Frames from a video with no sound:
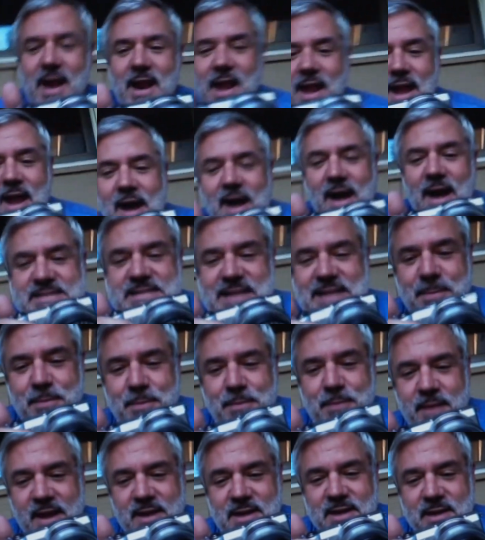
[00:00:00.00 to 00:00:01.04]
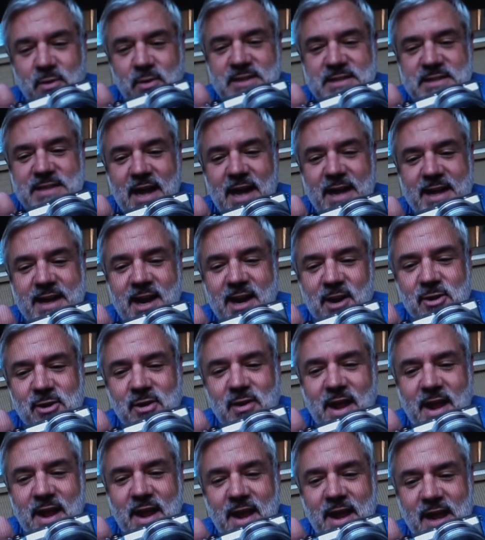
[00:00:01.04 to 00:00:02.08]
Hi, Stop and Make Noise. Hi,
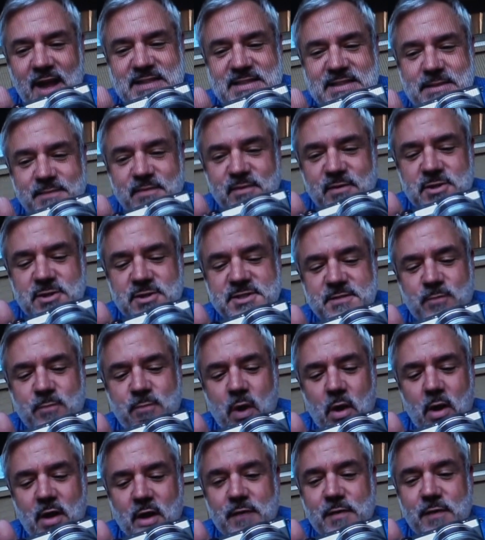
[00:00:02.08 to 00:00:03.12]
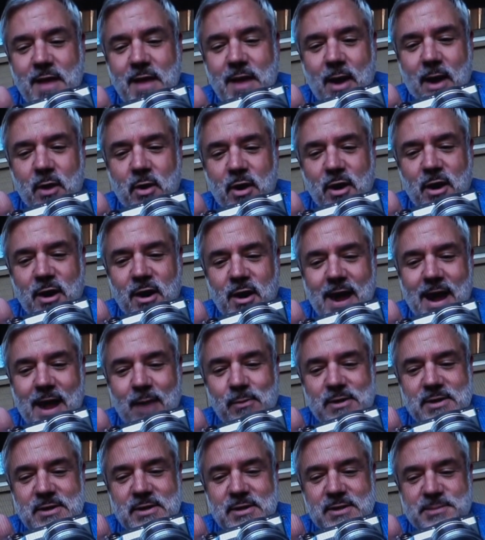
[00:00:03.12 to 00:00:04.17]
Caroline. Hi, Subversive Wallflower. Hi,
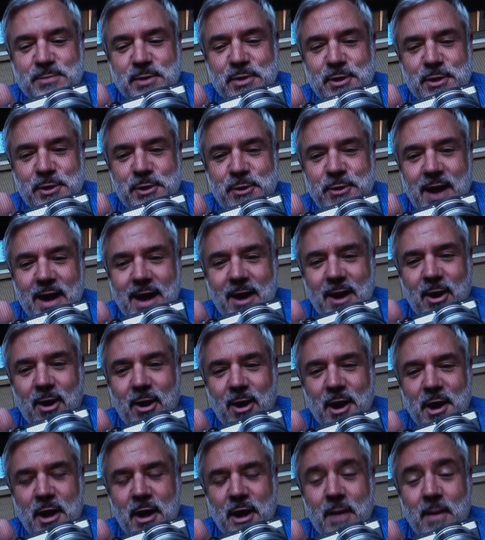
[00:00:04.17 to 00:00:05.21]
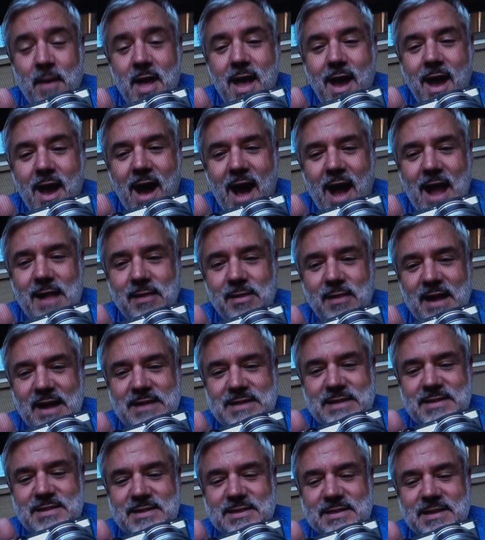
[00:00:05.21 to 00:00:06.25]
Witch's Brew. Hi, Autumn. Hi,
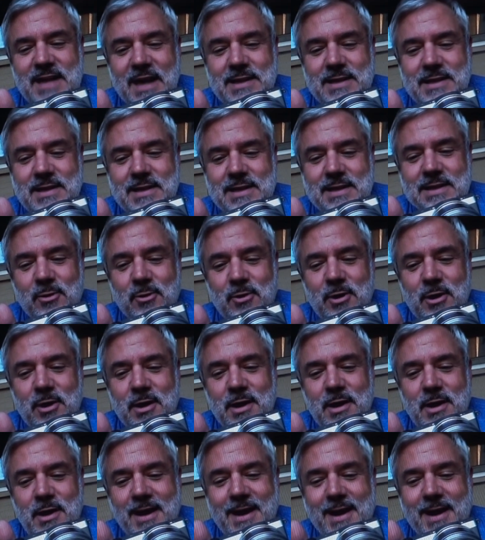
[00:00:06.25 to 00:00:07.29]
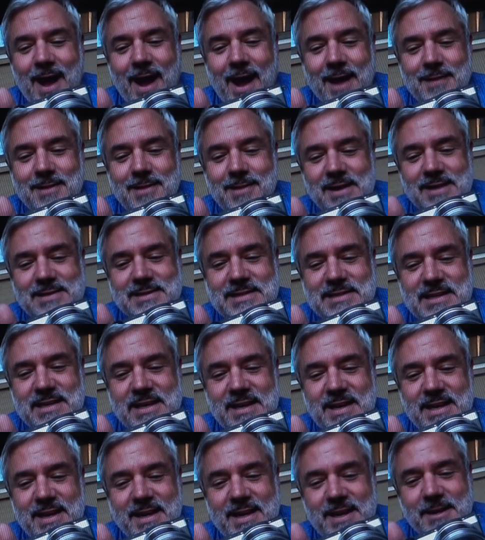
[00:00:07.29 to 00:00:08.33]
Alexis. Hi, Leroy. Hi,
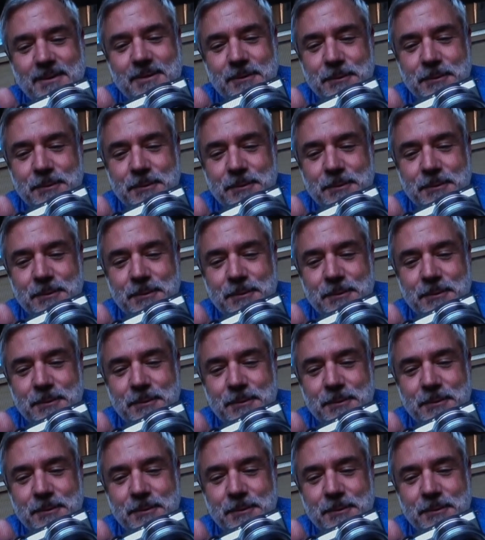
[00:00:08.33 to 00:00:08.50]
Leslie.